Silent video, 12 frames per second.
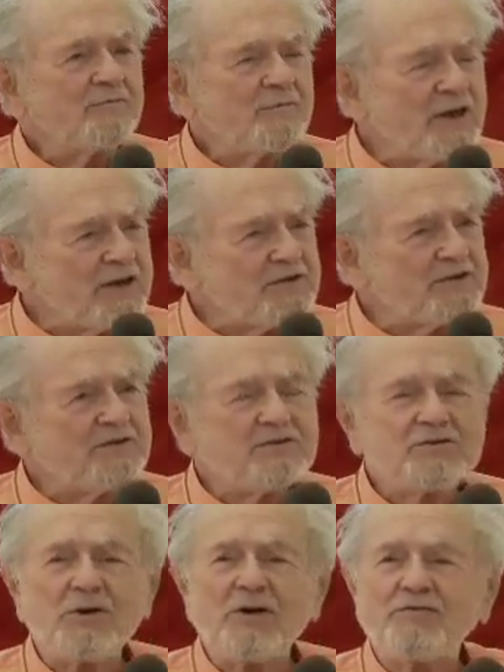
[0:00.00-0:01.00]

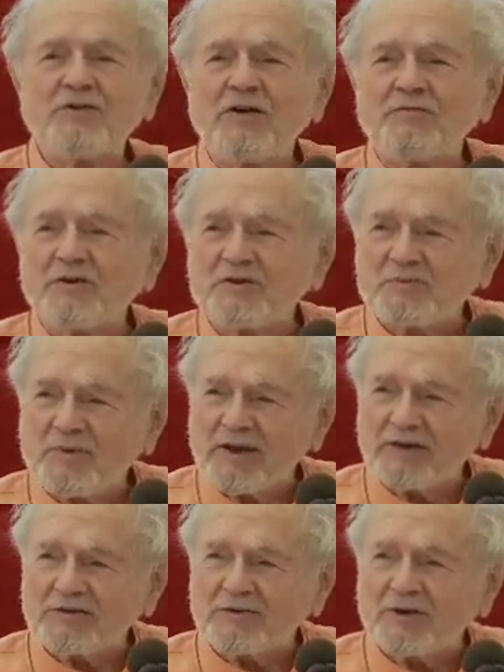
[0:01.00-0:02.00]
patience, you have to have
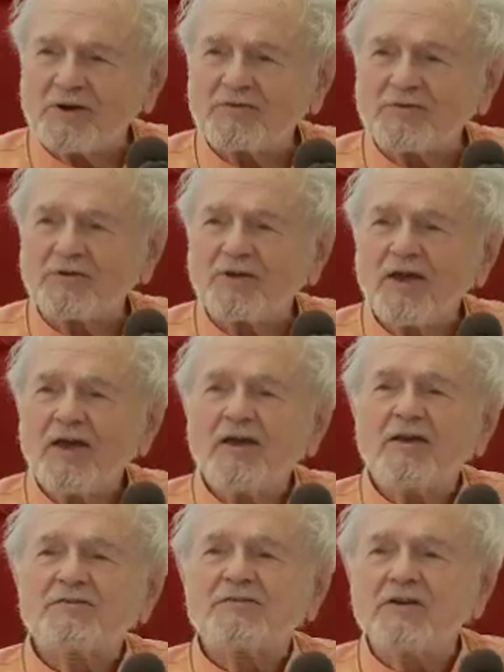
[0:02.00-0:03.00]
respect, you have to
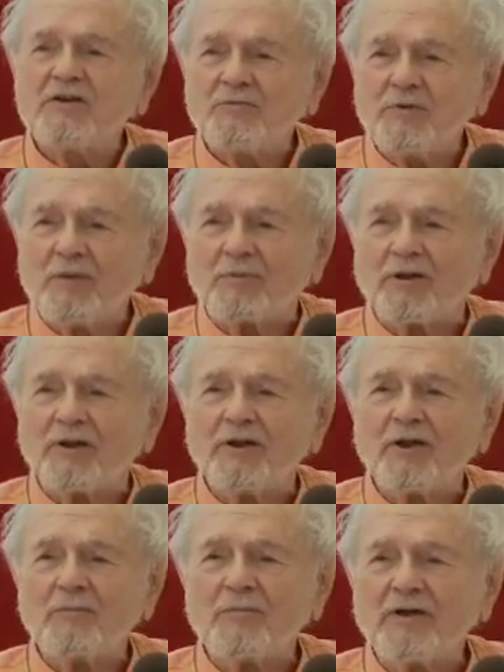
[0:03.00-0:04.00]
serve people and
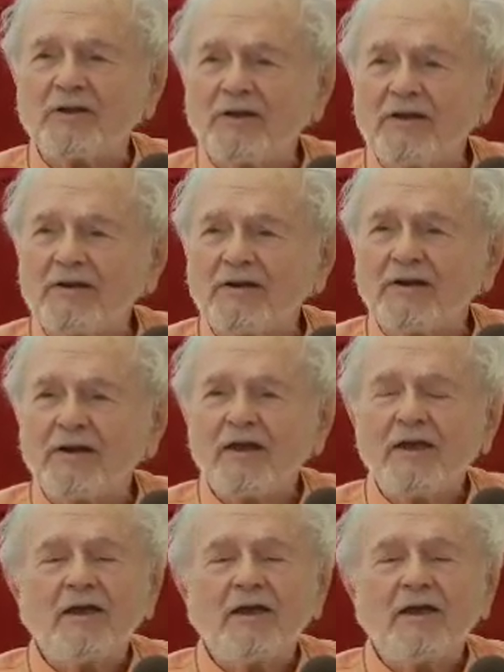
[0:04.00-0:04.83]
not be a leader.